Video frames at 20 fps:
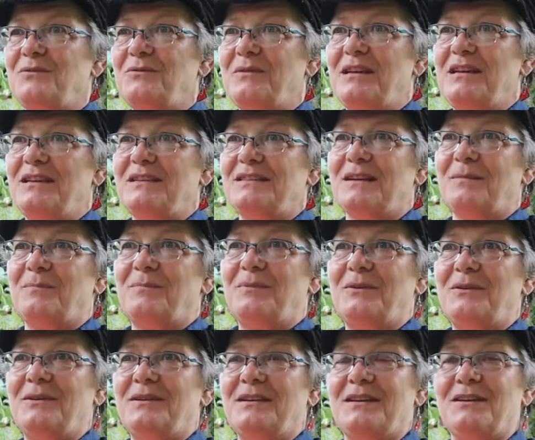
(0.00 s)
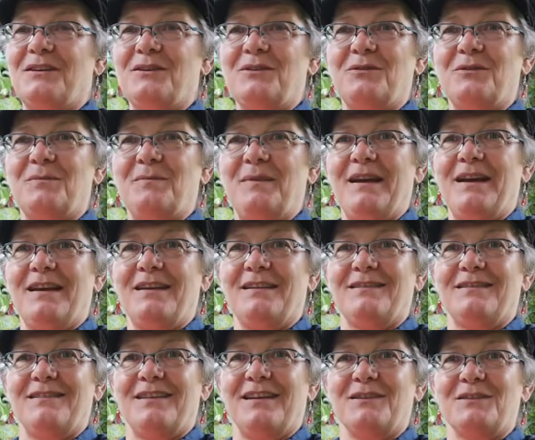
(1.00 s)
you eat supper, and then you go to bed
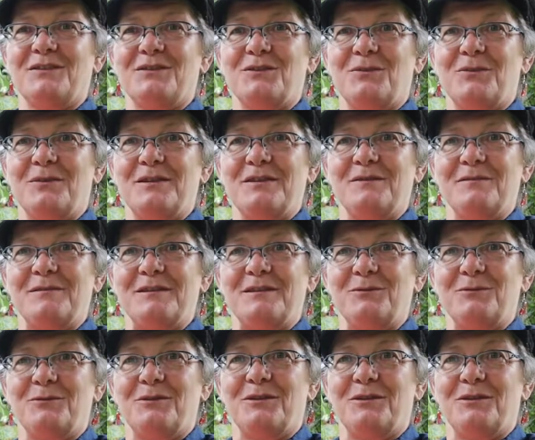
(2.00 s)
and tell stories with